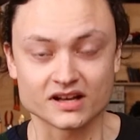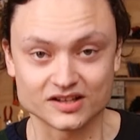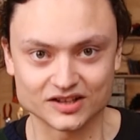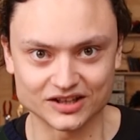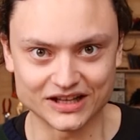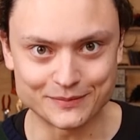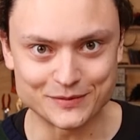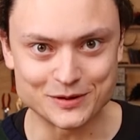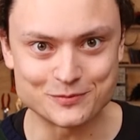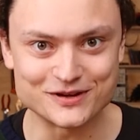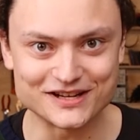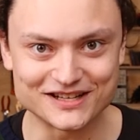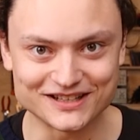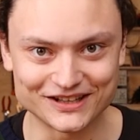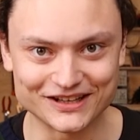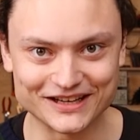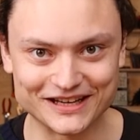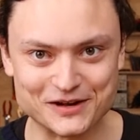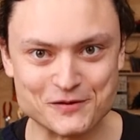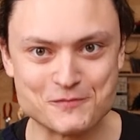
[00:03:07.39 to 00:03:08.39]
Let me be
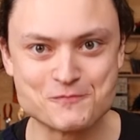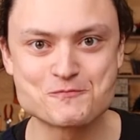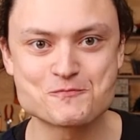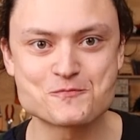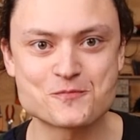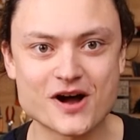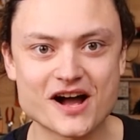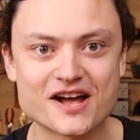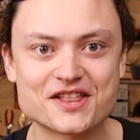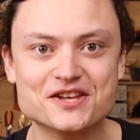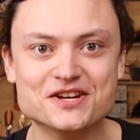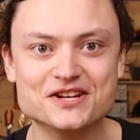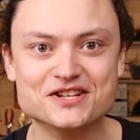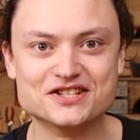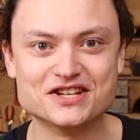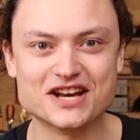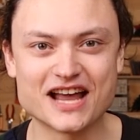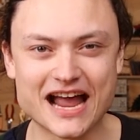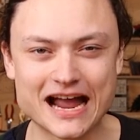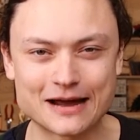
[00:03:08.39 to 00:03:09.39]
clear. Python
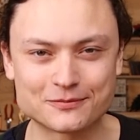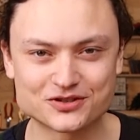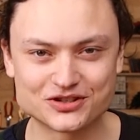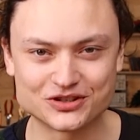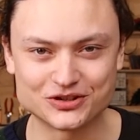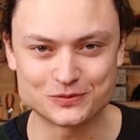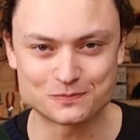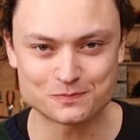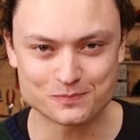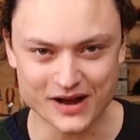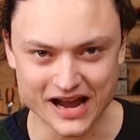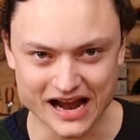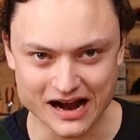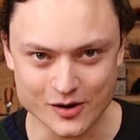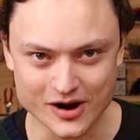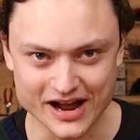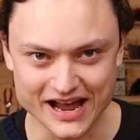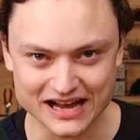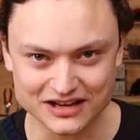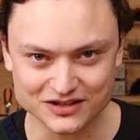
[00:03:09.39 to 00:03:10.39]
is an absolute
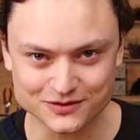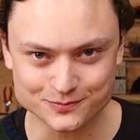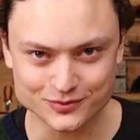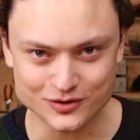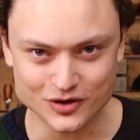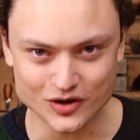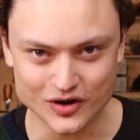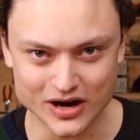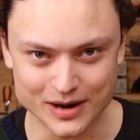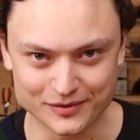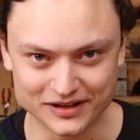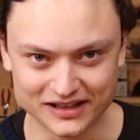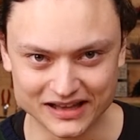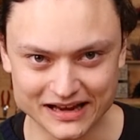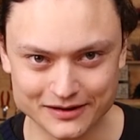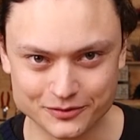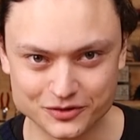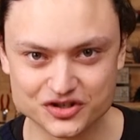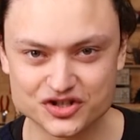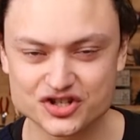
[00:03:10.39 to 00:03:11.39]
powerhouse programming
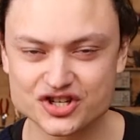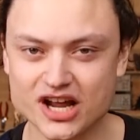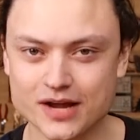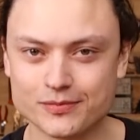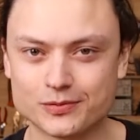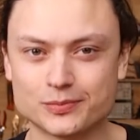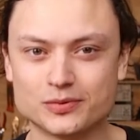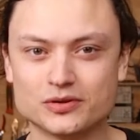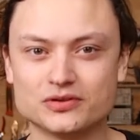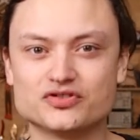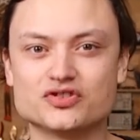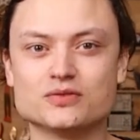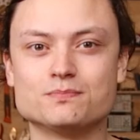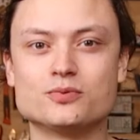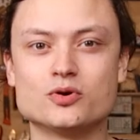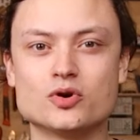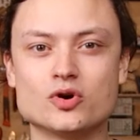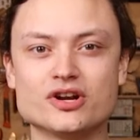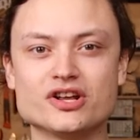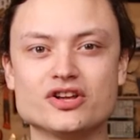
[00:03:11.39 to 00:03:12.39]
language capable of
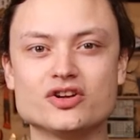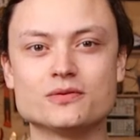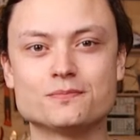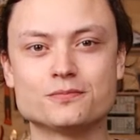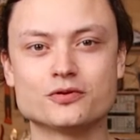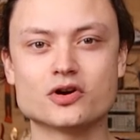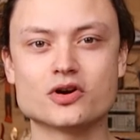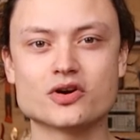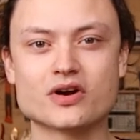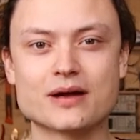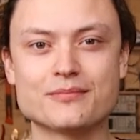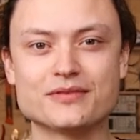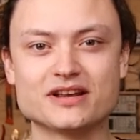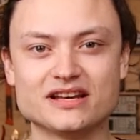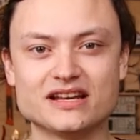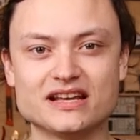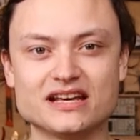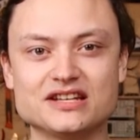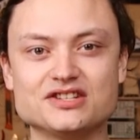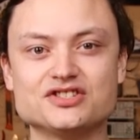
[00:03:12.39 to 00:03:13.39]
supporting your
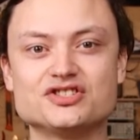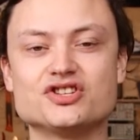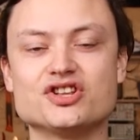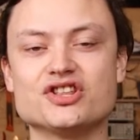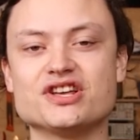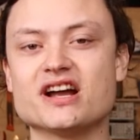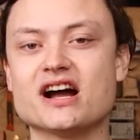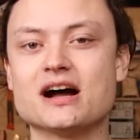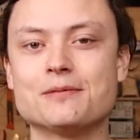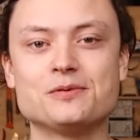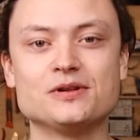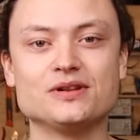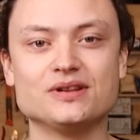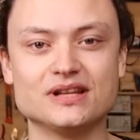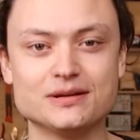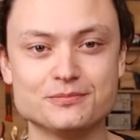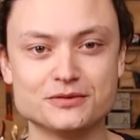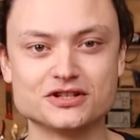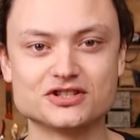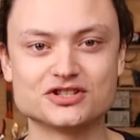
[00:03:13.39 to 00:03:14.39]
programming needs to the upper
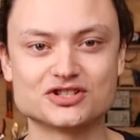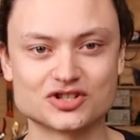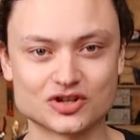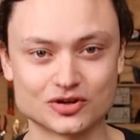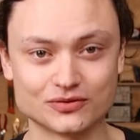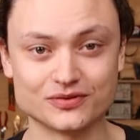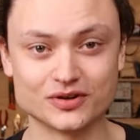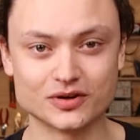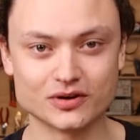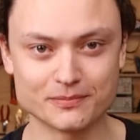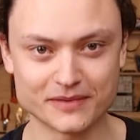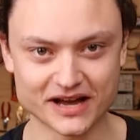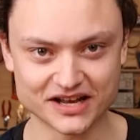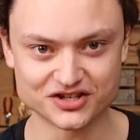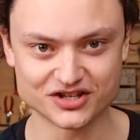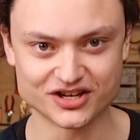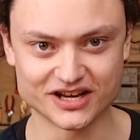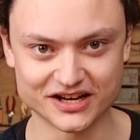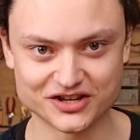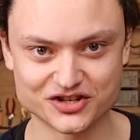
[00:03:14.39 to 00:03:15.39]
limits of your
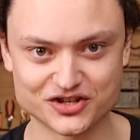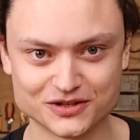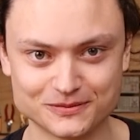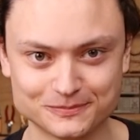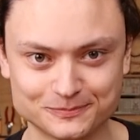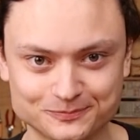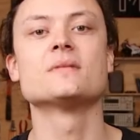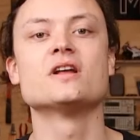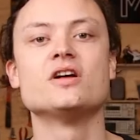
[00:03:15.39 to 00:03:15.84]
imagination.